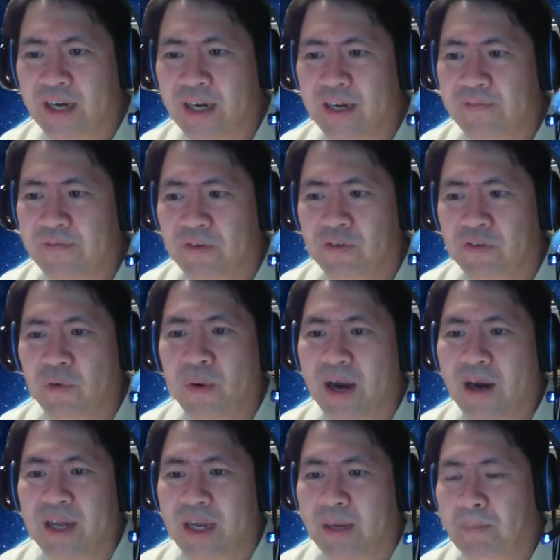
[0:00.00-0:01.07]
if there's no
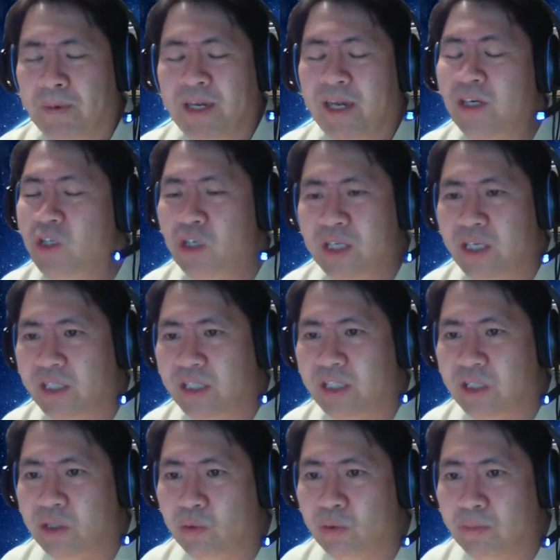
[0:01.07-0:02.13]
air leak, potentially you could
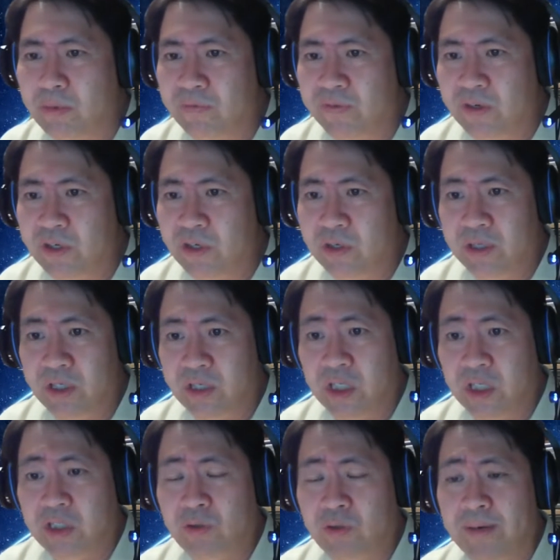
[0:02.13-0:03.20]
just remove the
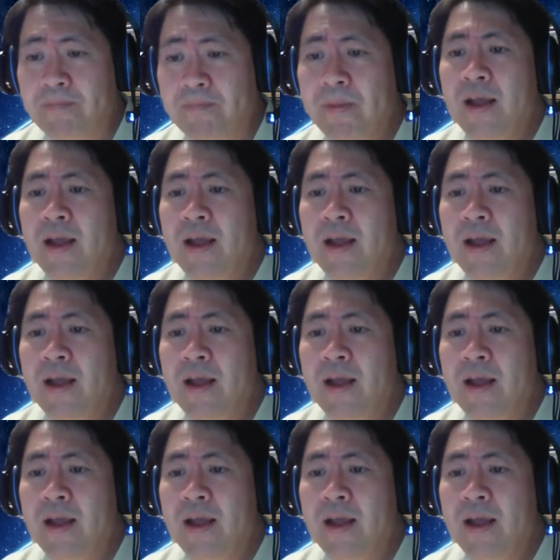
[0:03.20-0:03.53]
chest drain.